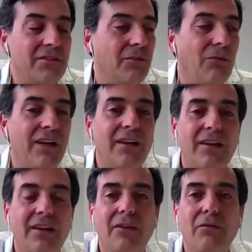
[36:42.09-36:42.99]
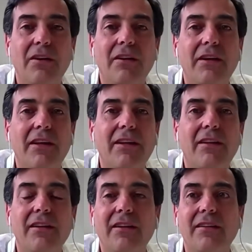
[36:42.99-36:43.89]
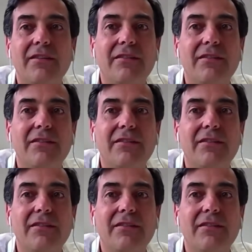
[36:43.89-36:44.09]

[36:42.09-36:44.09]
no? Well, when the